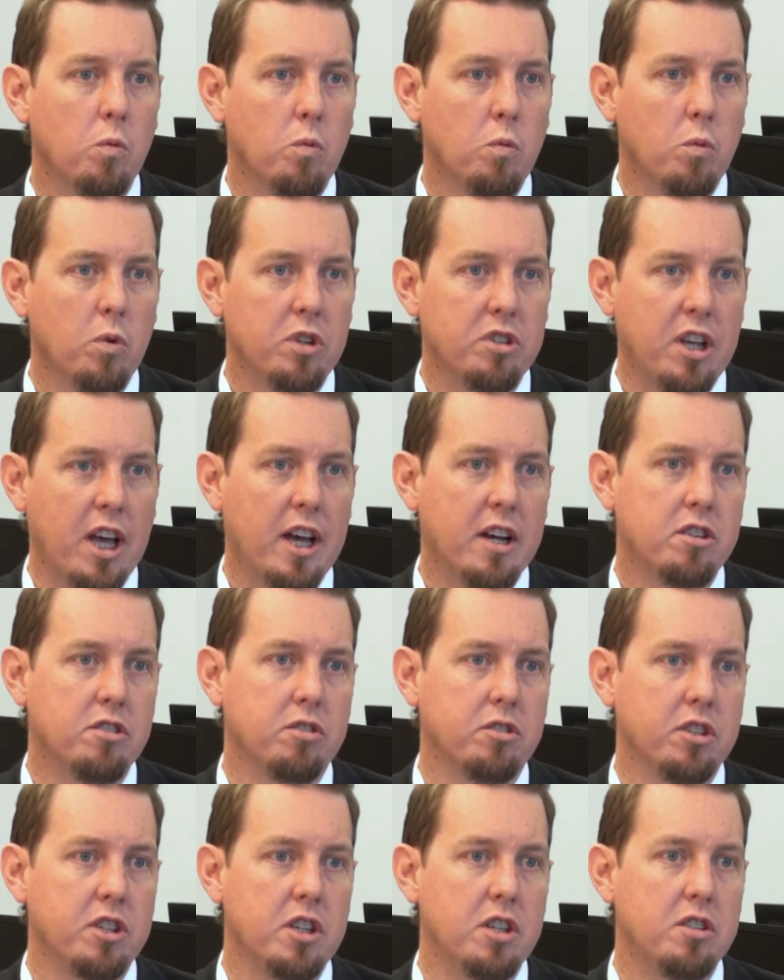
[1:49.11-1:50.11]
was
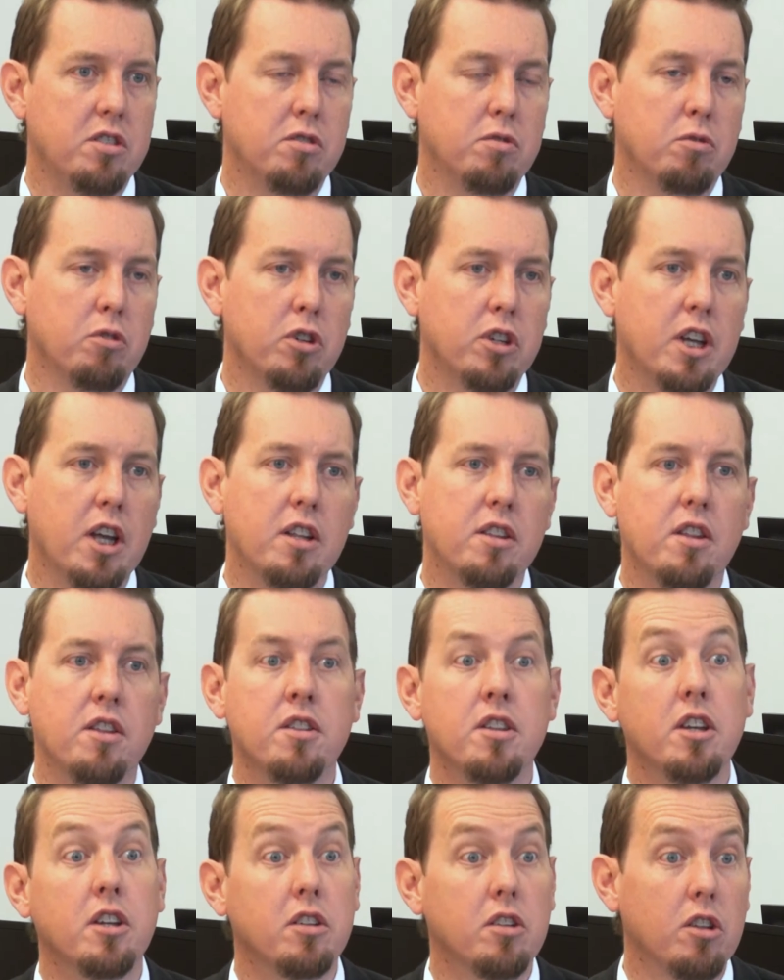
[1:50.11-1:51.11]
actually to look at the
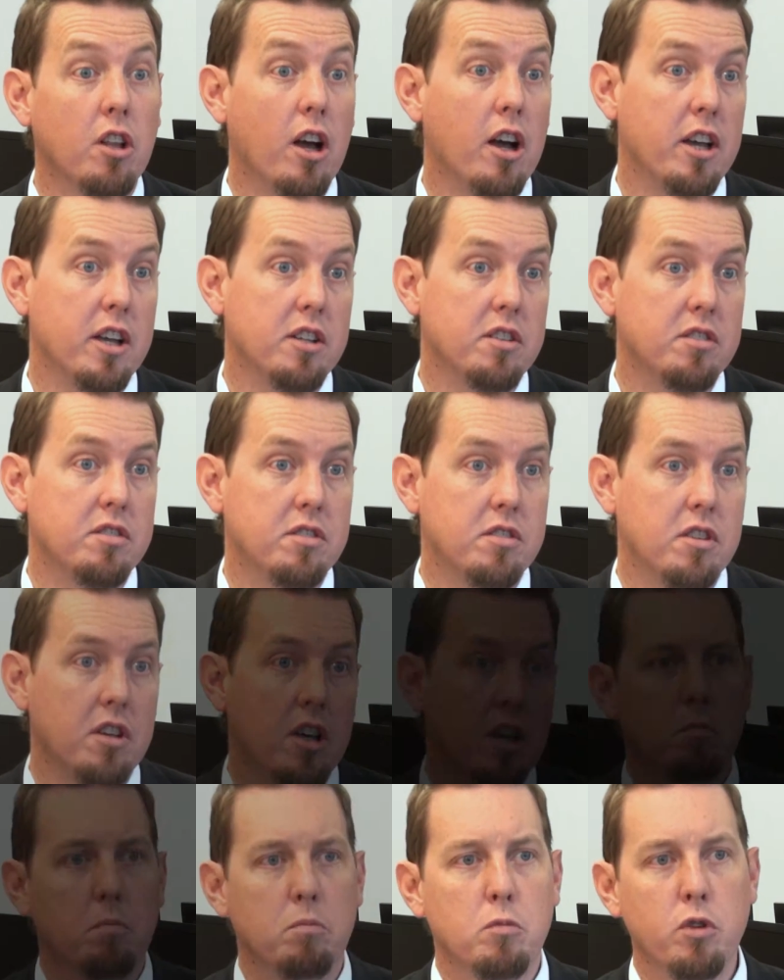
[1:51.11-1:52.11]
thin clients.
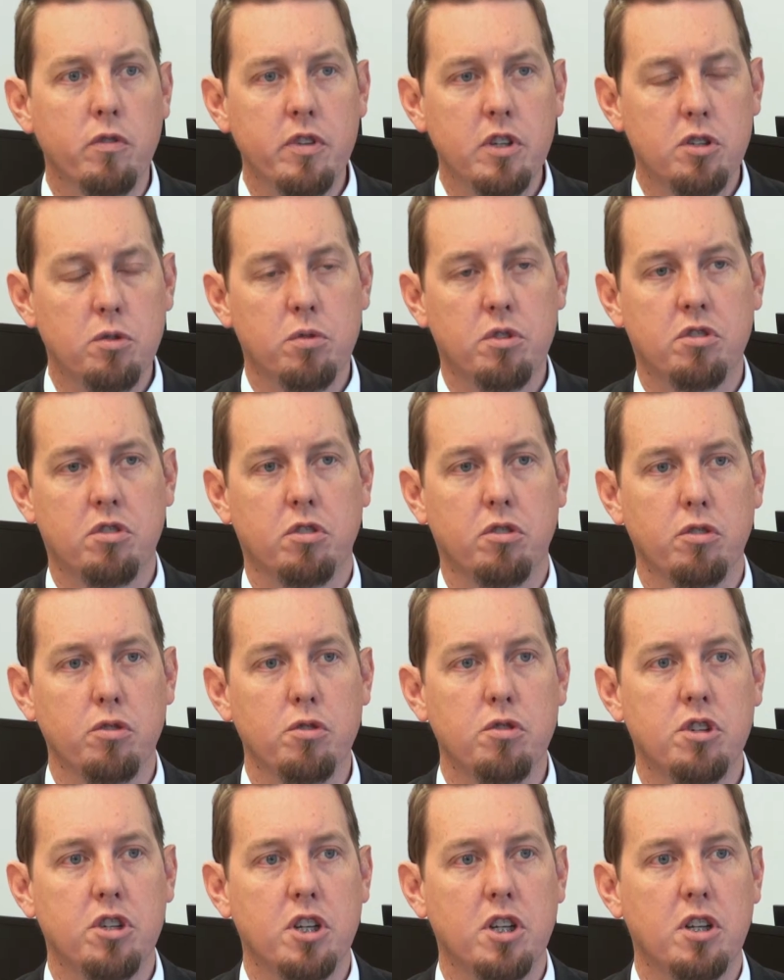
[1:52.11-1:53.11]
Moving to a
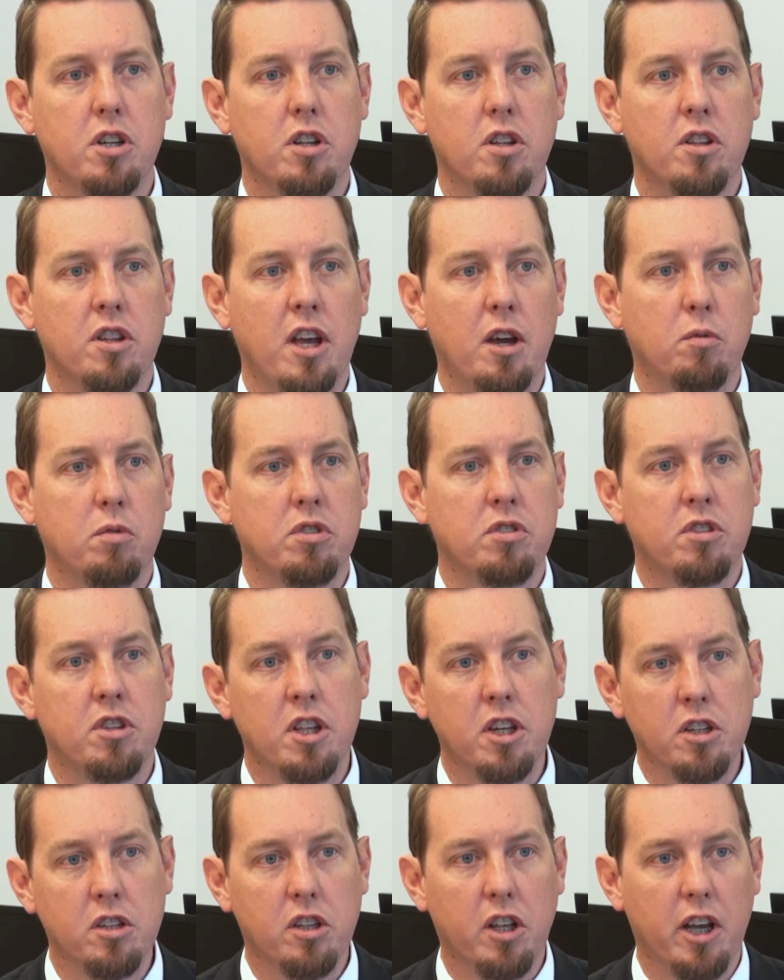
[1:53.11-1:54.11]
solution that was
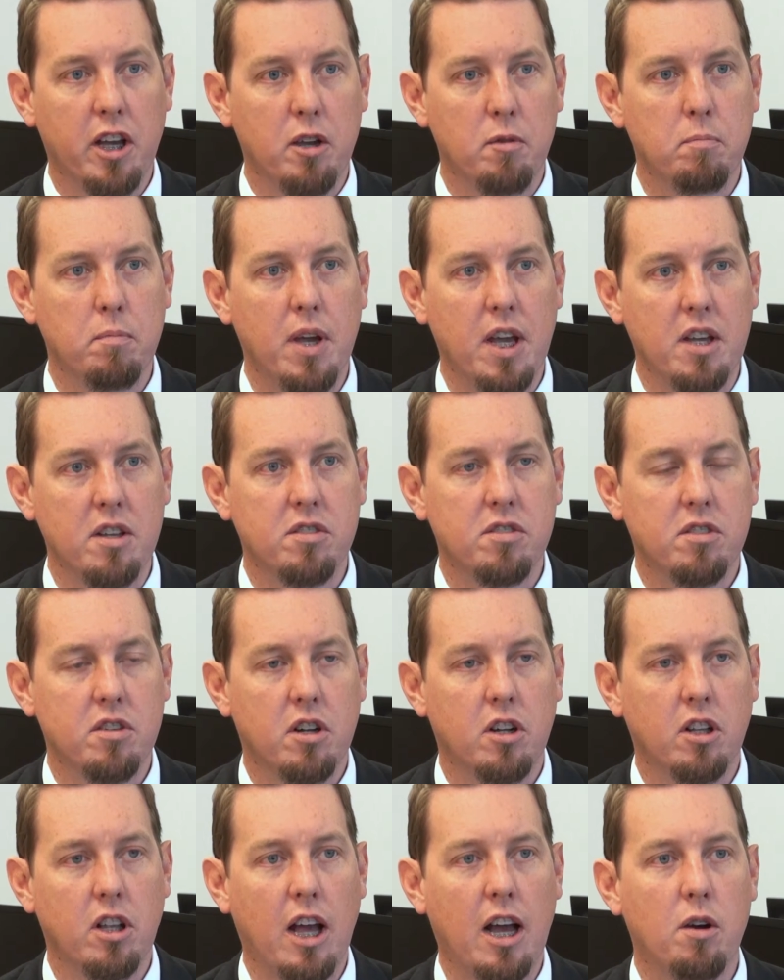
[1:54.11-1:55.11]
thin client based
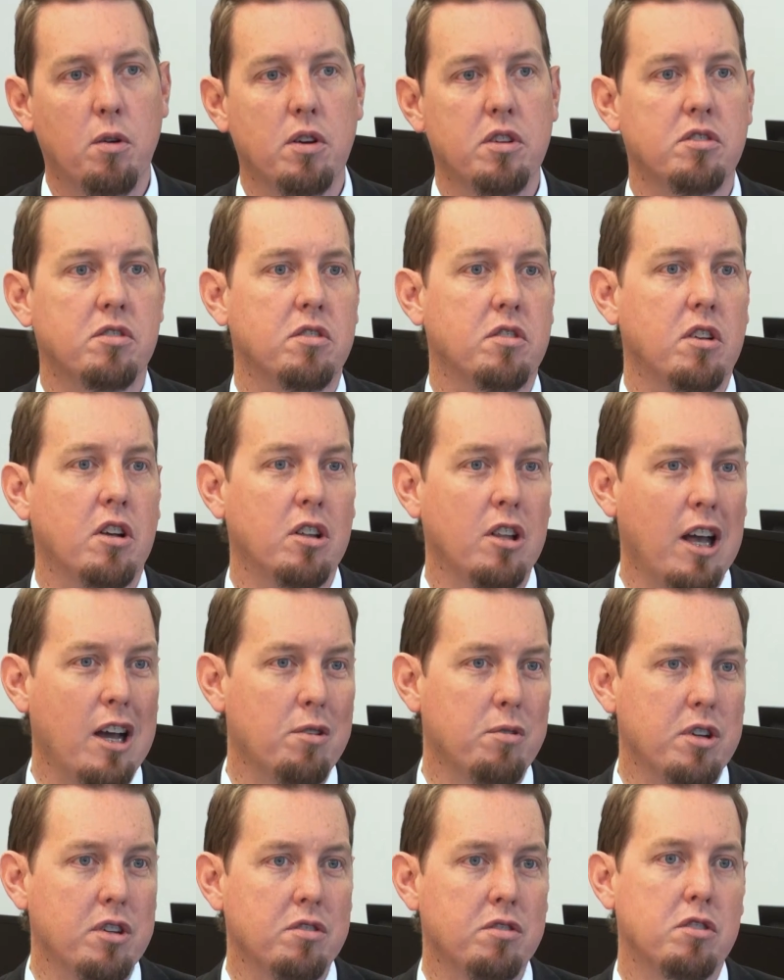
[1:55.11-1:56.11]

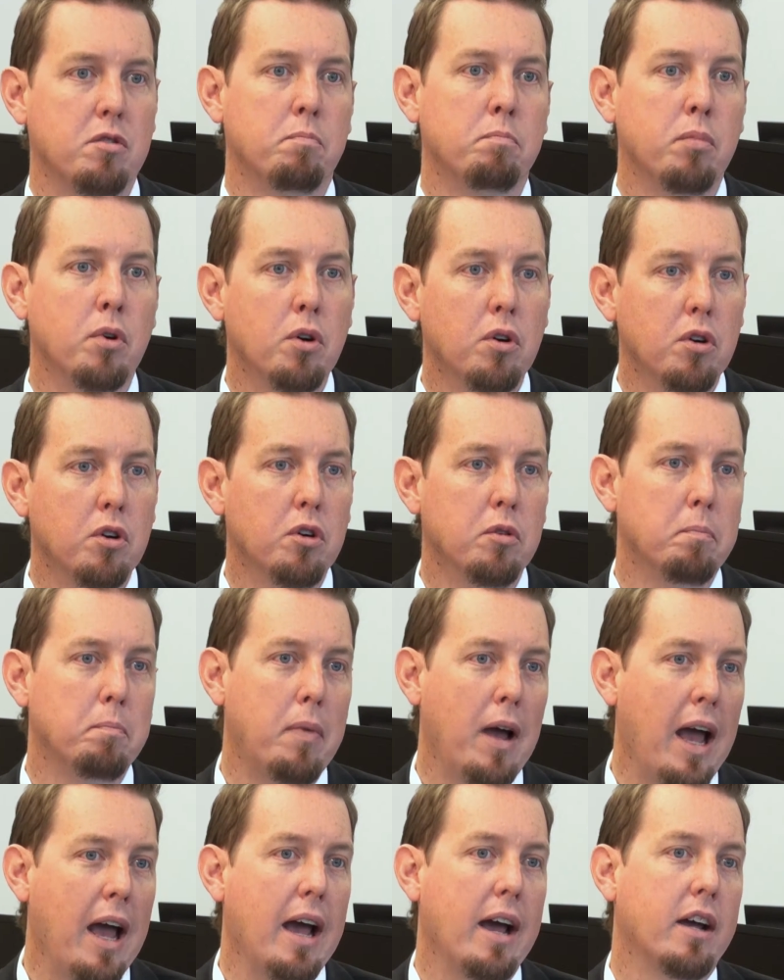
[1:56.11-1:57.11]
allowed us to pull
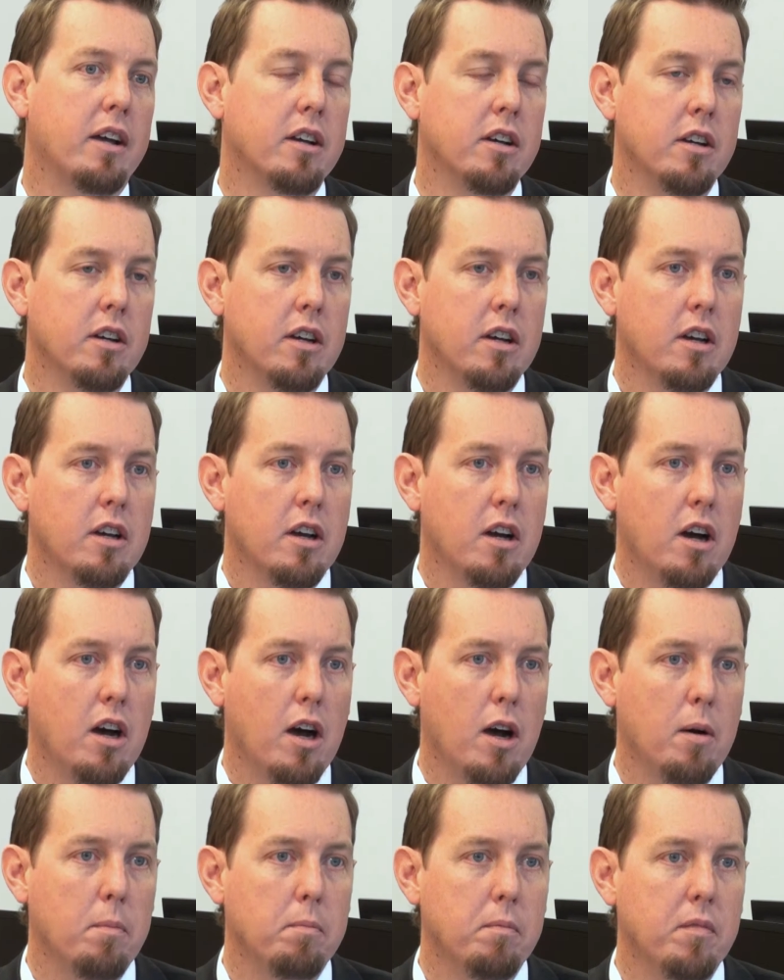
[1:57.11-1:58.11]
back
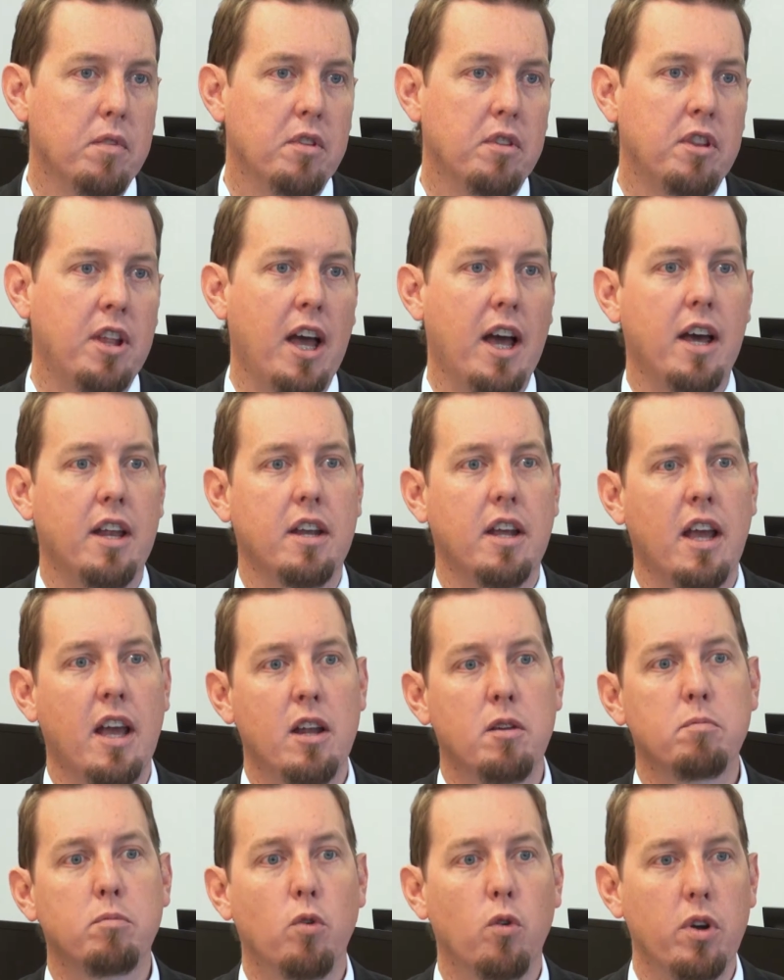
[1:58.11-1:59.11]
that
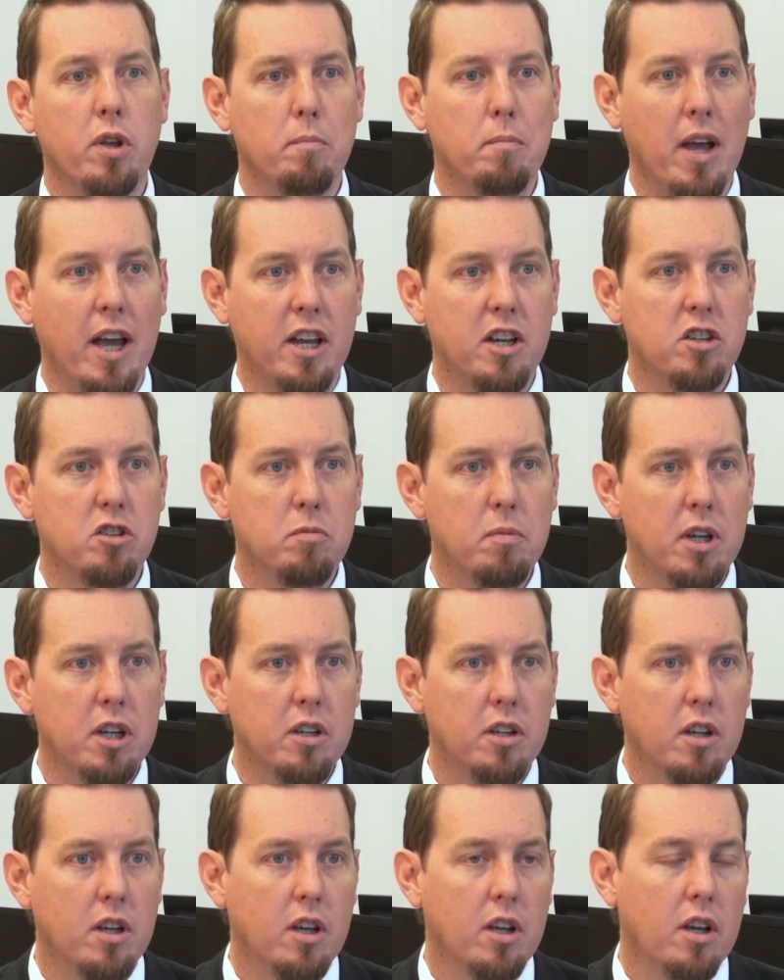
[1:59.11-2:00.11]
endpoint
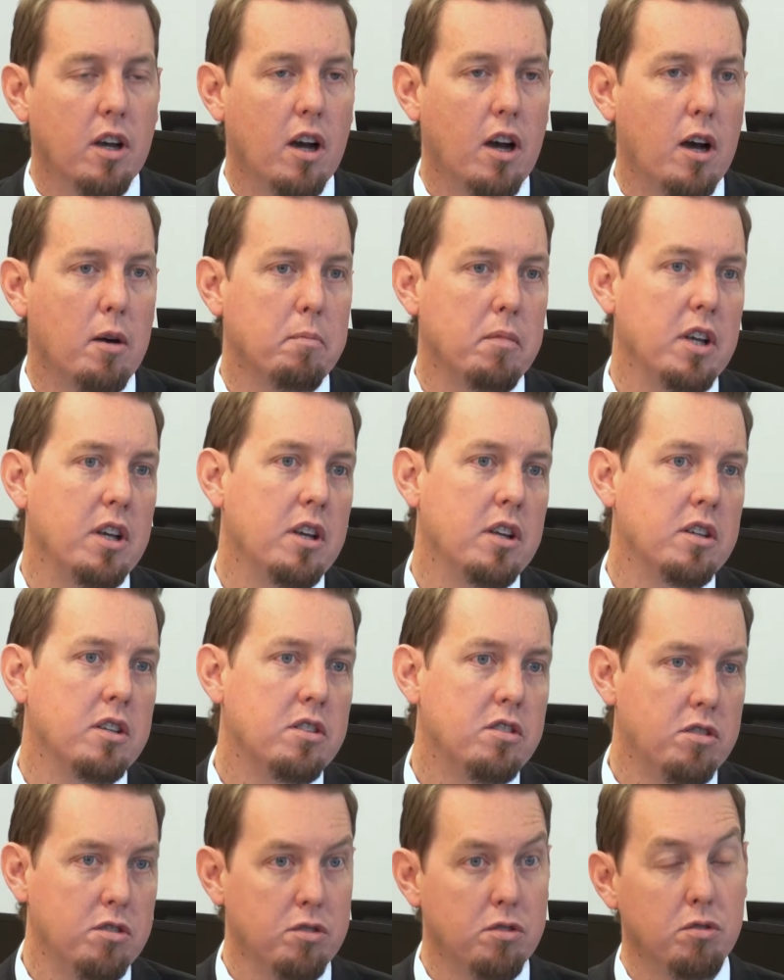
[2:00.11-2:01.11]
management
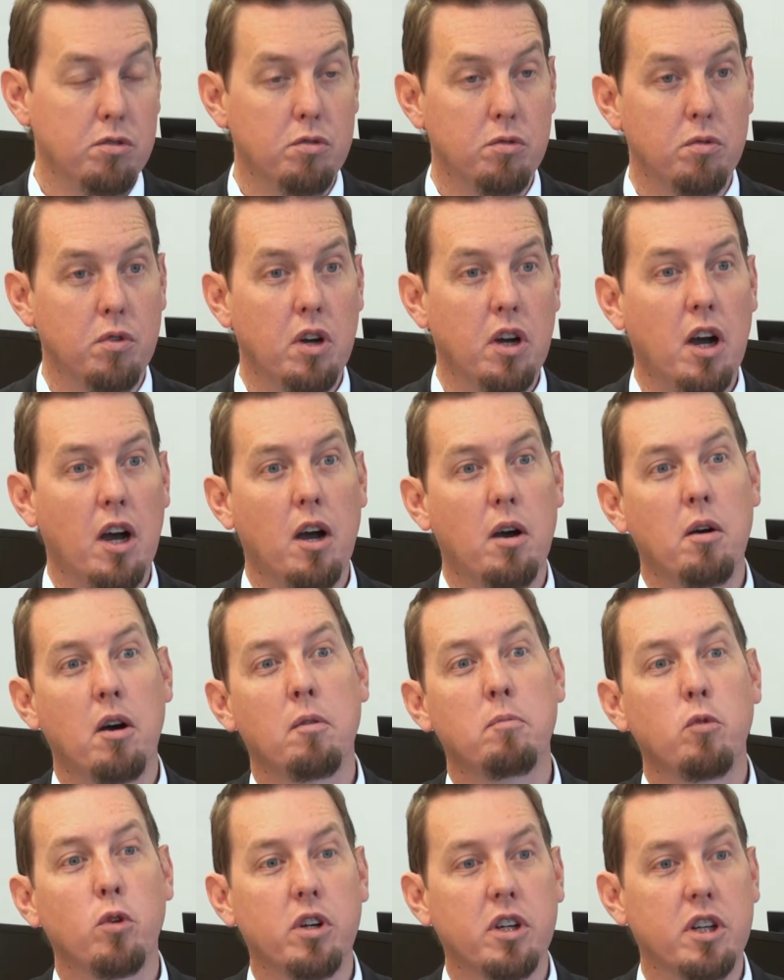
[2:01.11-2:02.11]
into a more